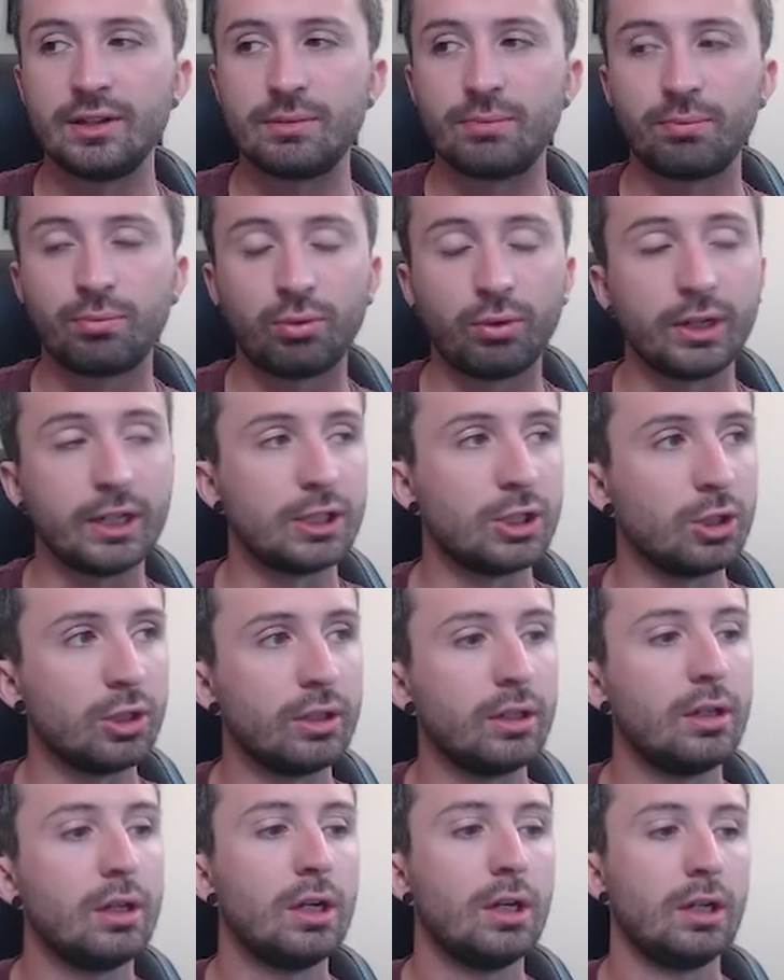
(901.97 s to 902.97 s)
pretty
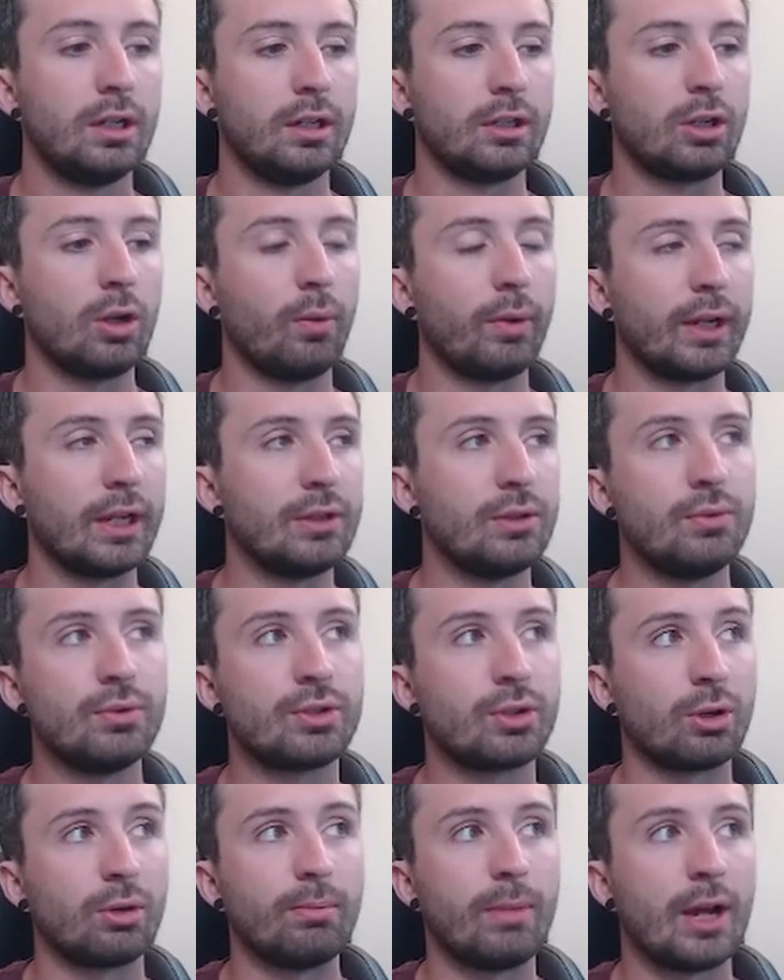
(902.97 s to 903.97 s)
good going into
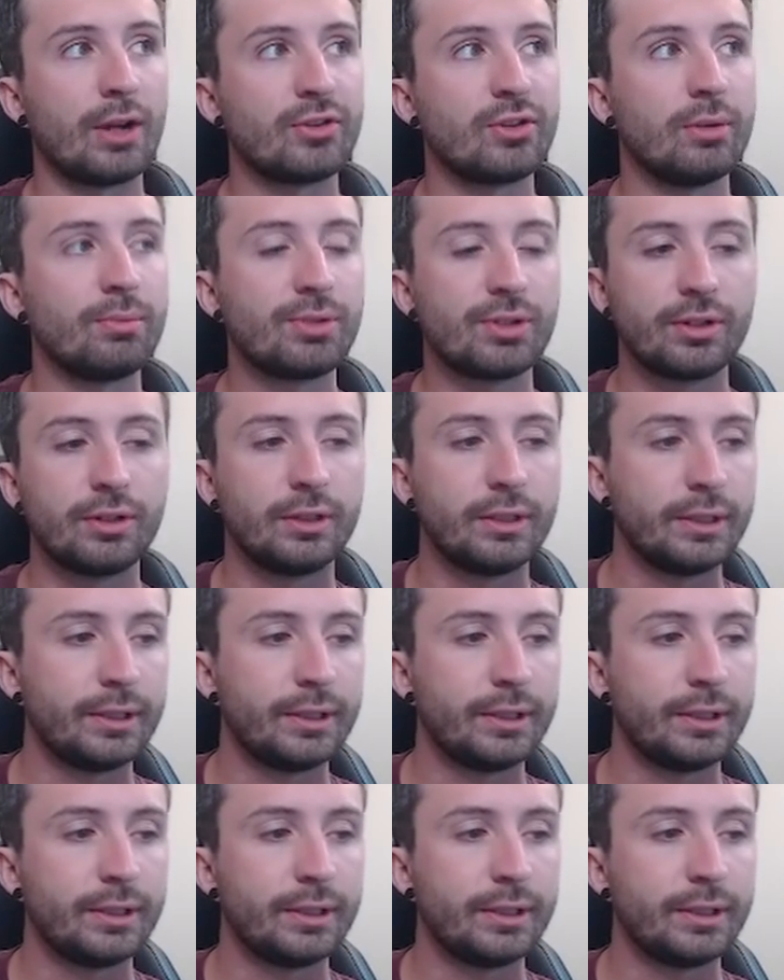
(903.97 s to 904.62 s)
certain matchups.